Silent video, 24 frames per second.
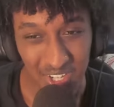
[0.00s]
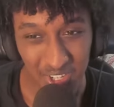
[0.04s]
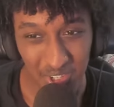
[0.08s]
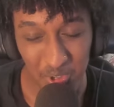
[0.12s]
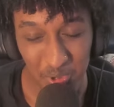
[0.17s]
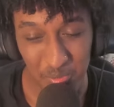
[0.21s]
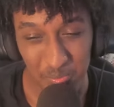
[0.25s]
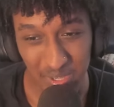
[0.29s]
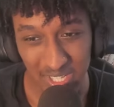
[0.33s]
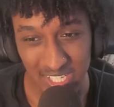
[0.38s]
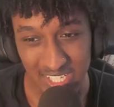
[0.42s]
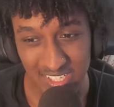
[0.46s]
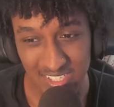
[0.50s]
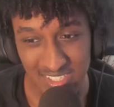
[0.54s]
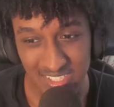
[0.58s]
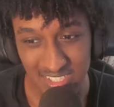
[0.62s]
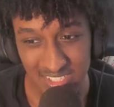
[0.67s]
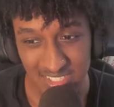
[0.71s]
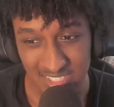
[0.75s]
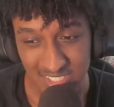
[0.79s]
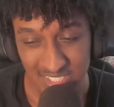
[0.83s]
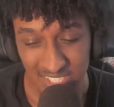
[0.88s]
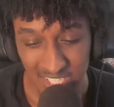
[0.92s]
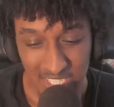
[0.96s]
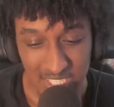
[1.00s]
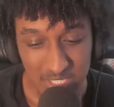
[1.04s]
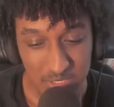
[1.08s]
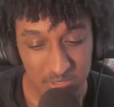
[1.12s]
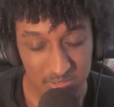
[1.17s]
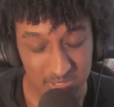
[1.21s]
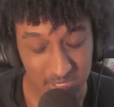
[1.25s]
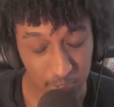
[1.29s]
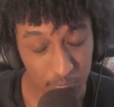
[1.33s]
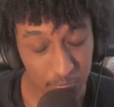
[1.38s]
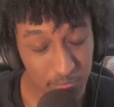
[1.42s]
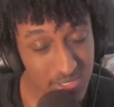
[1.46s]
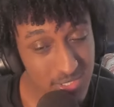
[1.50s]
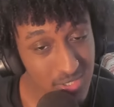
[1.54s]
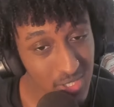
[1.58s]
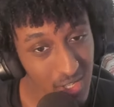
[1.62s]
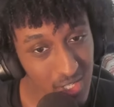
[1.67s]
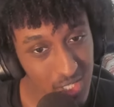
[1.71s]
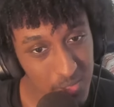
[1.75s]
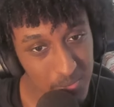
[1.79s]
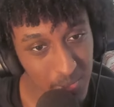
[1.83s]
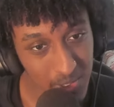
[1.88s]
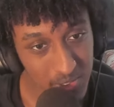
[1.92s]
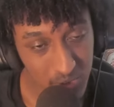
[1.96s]
oh my goodness. If we
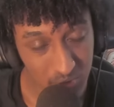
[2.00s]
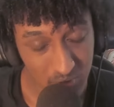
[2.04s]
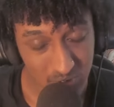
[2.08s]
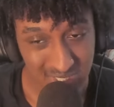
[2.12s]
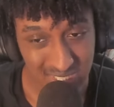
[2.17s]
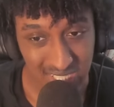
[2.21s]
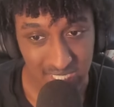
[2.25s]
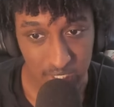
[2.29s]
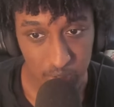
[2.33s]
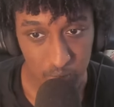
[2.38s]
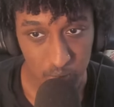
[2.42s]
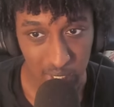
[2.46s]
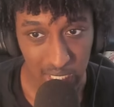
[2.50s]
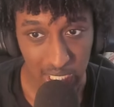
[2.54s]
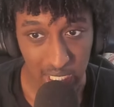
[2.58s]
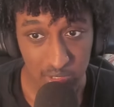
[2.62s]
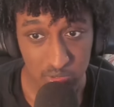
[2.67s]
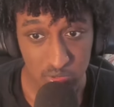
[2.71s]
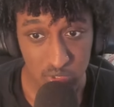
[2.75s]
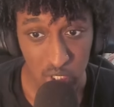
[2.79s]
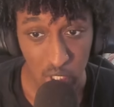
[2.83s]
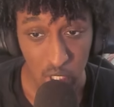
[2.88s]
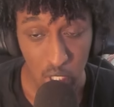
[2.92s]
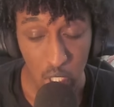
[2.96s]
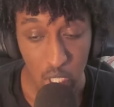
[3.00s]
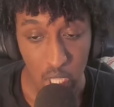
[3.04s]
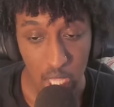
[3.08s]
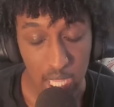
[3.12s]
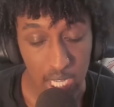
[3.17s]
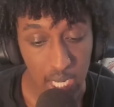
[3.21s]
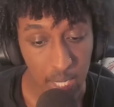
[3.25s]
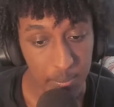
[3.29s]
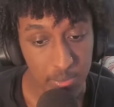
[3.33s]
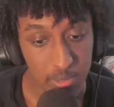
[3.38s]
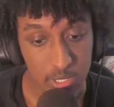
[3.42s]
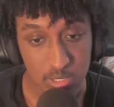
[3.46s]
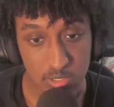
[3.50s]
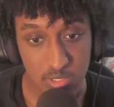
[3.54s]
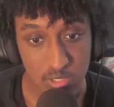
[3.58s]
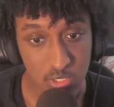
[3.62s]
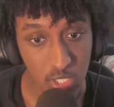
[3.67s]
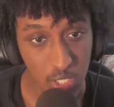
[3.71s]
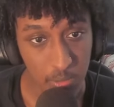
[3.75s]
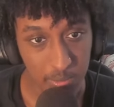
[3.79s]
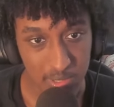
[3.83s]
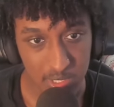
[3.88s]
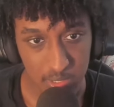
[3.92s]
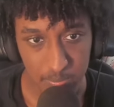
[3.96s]
talk about those second rounds, and I'm going to
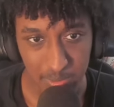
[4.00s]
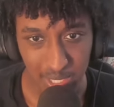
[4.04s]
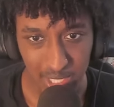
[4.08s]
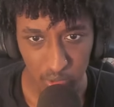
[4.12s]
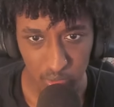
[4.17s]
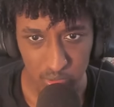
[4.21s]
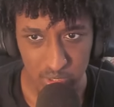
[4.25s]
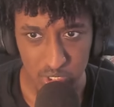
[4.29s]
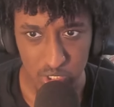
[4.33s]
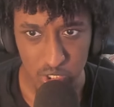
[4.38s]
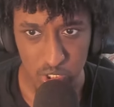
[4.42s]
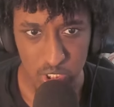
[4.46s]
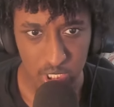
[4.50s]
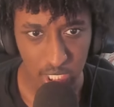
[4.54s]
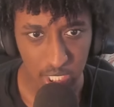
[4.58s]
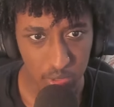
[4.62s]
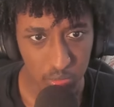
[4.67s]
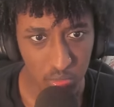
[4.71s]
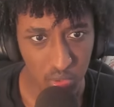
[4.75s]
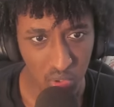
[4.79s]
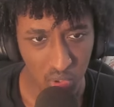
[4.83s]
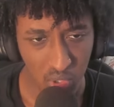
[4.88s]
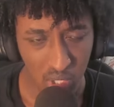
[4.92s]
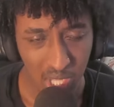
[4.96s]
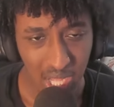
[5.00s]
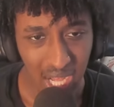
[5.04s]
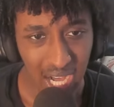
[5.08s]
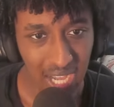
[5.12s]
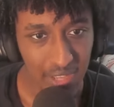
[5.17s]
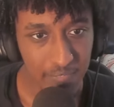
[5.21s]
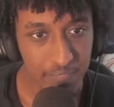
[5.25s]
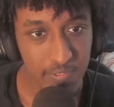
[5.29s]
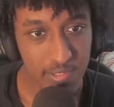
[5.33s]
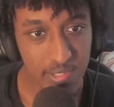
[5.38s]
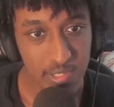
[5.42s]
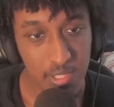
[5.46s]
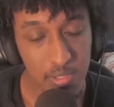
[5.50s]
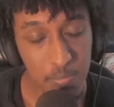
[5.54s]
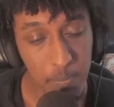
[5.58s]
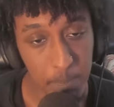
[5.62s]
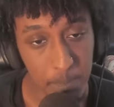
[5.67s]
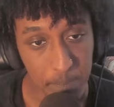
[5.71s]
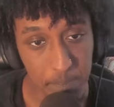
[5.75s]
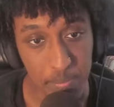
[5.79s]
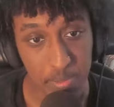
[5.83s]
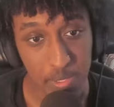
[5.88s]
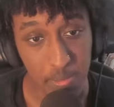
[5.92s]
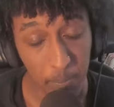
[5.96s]
talk about the battle in general, I feel
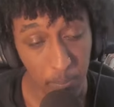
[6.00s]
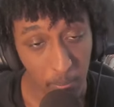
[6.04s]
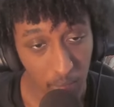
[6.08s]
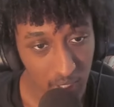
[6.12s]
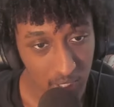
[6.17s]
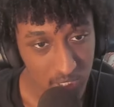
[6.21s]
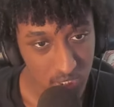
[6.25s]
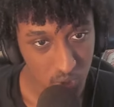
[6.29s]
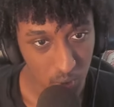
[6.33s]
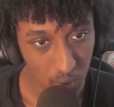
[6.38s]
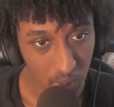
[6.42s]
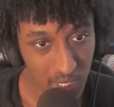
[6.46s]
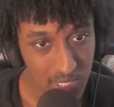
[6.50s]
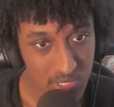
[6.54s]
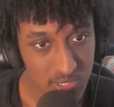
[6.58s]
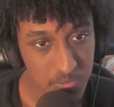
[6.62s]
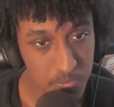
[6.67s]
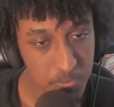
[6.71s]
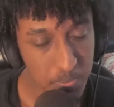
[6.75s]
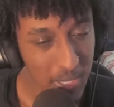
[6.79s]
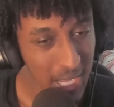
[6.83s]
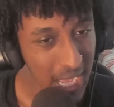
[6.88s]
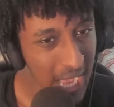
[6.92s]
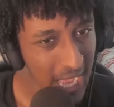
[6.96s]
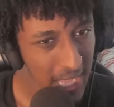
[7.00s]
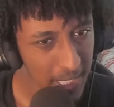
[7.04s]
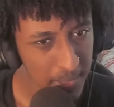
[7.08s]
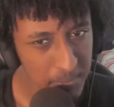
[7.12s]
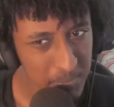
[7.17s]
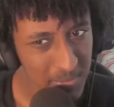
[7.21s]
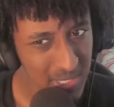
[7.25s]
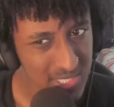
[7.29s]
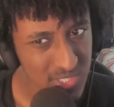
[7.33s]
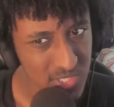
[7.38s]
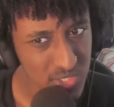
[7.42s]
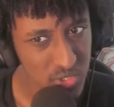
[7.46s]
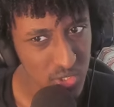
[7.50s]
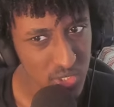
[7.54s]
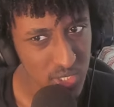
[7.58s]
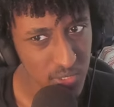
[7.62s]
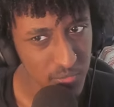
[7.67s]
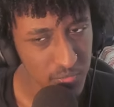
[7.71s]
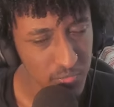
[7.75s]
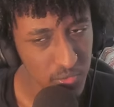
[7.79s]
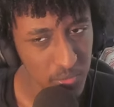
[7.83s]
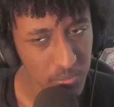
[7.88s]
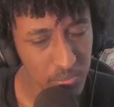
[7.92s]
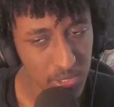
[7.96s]
like beatbox-wise, Pacmax took
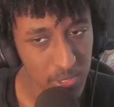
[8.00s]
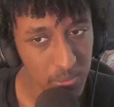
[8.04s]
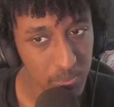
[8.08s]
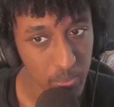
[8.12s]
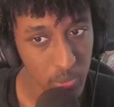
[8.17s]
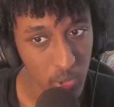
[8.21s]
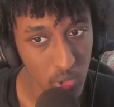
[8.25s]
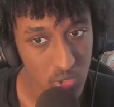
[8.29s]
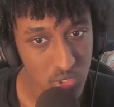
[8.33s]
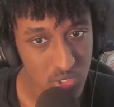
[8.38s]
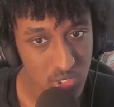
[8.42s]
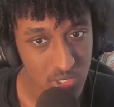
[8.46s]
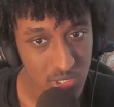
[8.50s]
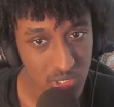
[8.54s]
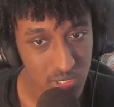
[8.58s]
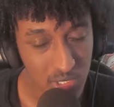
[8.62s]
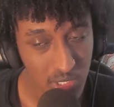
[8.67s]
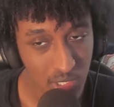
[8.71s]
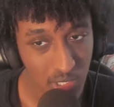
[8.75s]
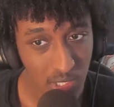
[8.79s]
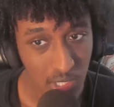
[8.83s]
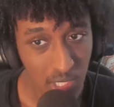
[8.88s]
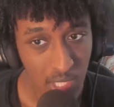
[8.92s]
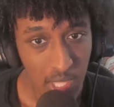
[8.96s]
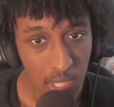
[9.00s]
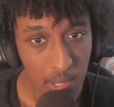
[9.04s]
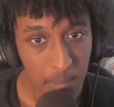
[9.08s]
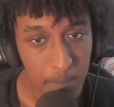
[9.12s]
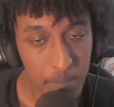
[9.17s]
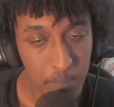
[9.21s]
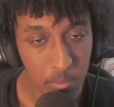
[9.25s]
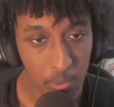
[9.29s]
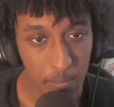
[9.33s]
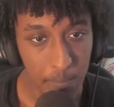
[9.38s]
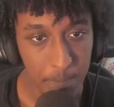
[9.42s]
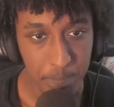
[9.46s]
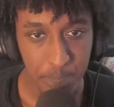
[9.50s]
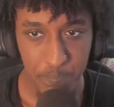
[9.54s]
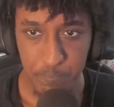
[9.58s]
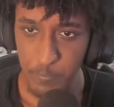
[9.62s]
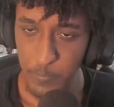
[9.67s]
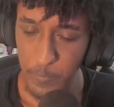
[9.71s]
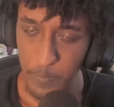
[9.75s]
it from me personally, but